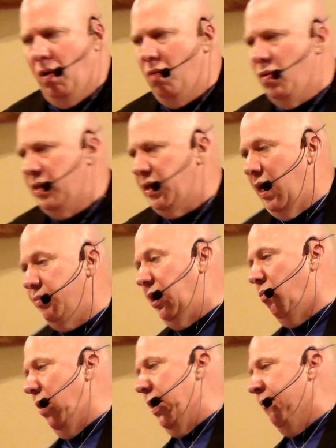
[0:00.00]
Paul one time
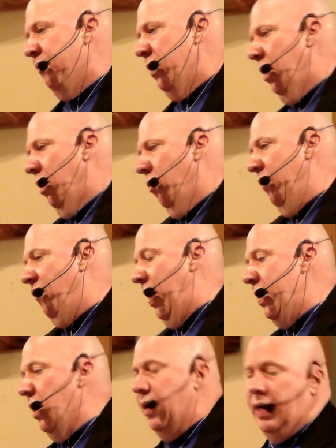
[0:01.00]
said we, we
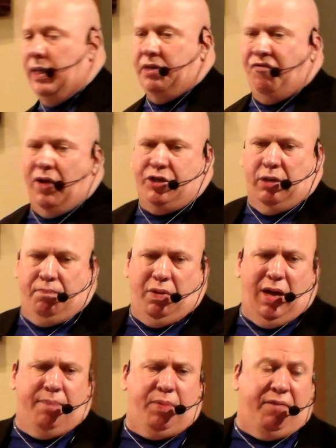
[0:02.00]
fight not against flesh and
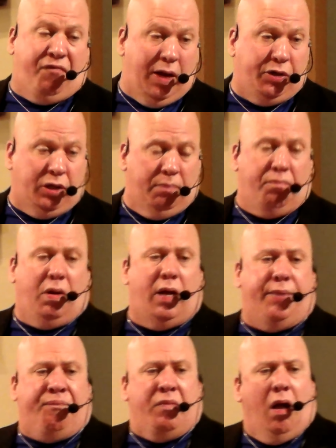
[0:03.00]
blood, but flesh and
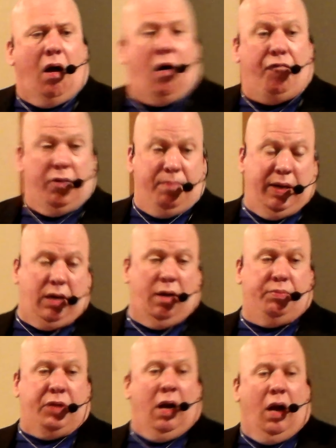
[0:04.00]
blood often
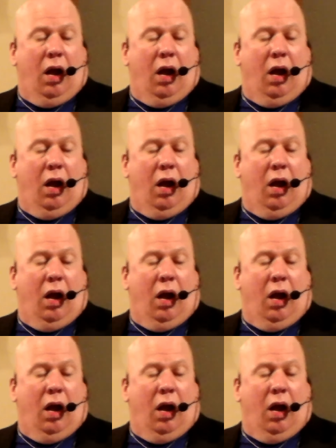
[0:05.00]
becomes